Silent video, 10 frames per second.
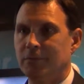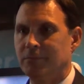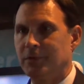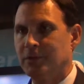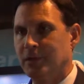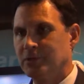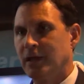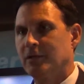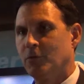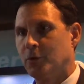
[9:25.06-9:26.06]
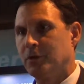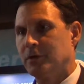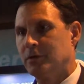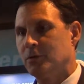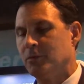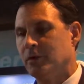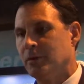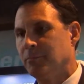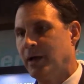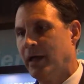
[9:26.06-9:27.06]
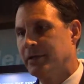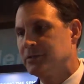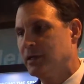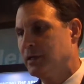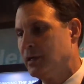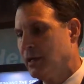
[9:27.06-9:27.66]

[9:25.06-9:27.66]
both the executive order and the new policy.